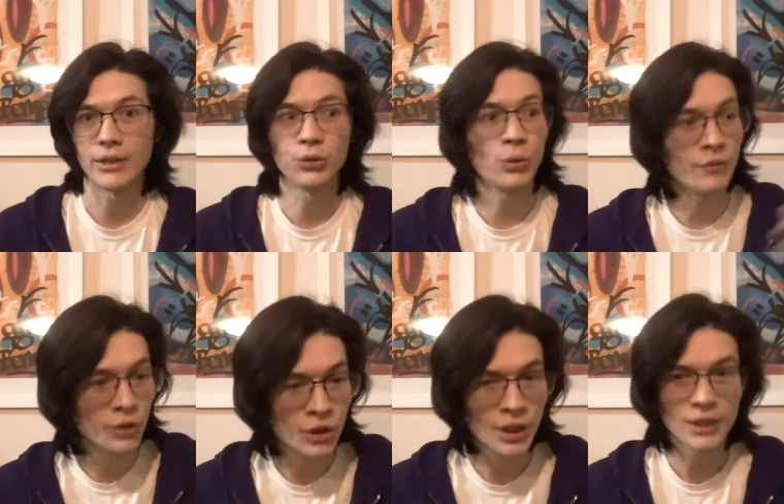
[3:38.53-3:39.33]
You have
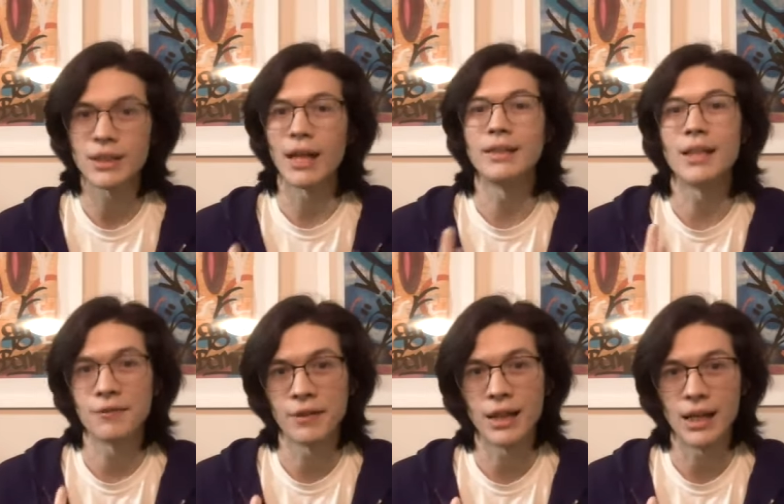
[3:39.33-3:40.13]
just
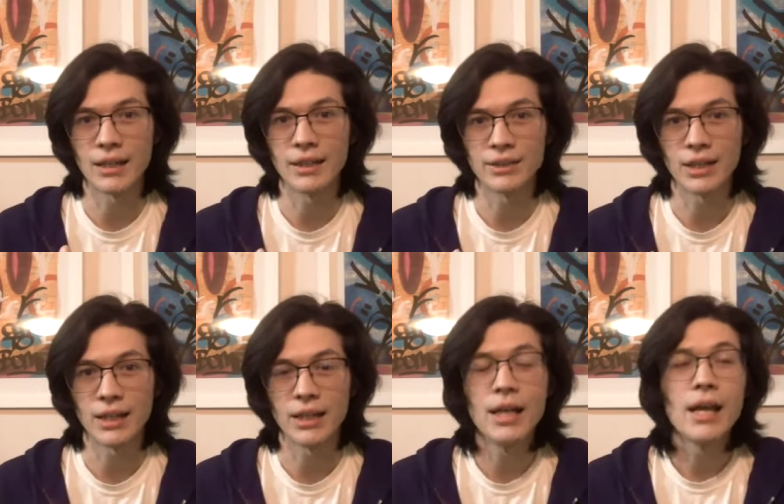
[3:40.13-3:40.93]
identified
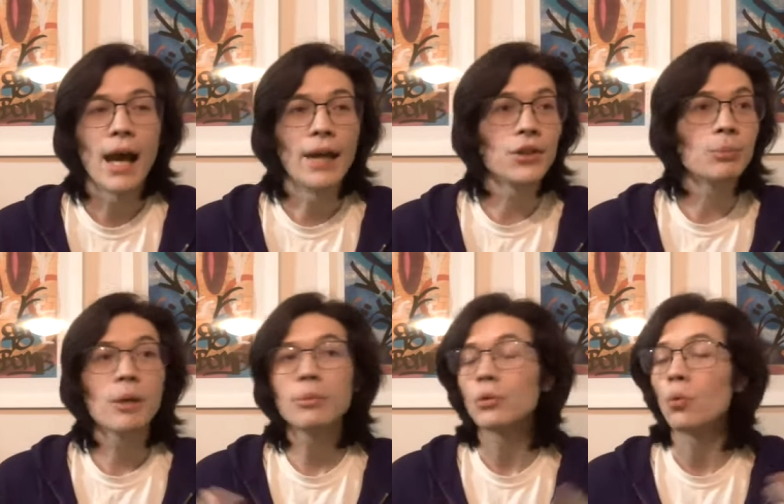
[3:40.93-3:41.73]
NESI. And they'll be
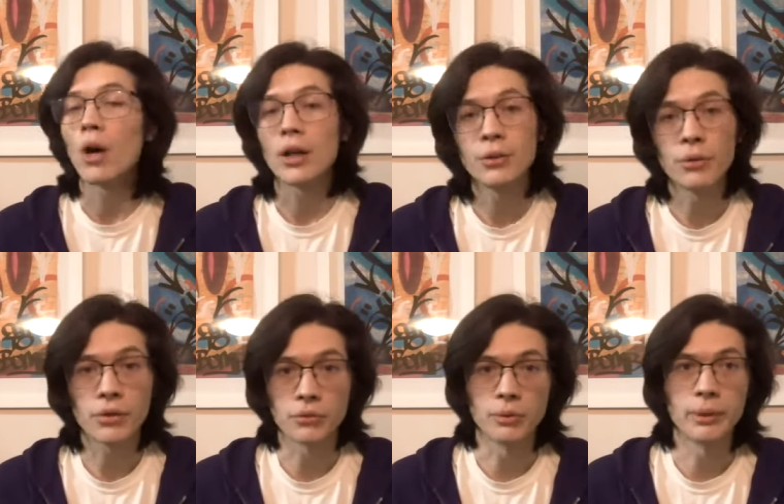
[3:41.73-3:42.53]
able to walk you
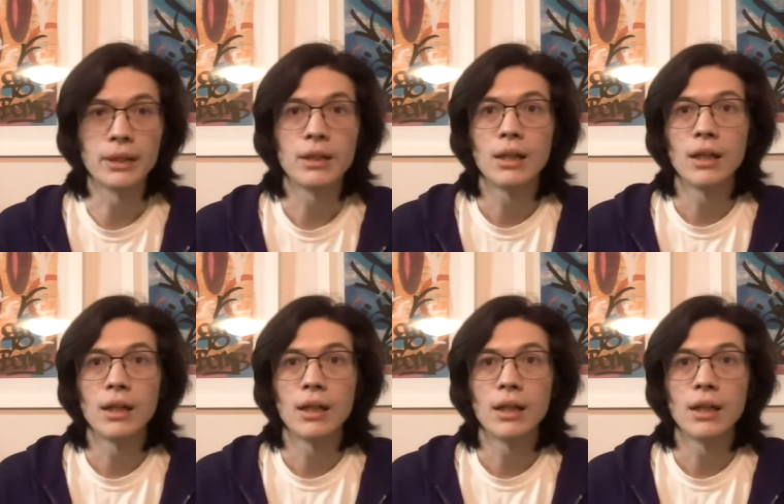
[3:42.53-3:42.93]
through it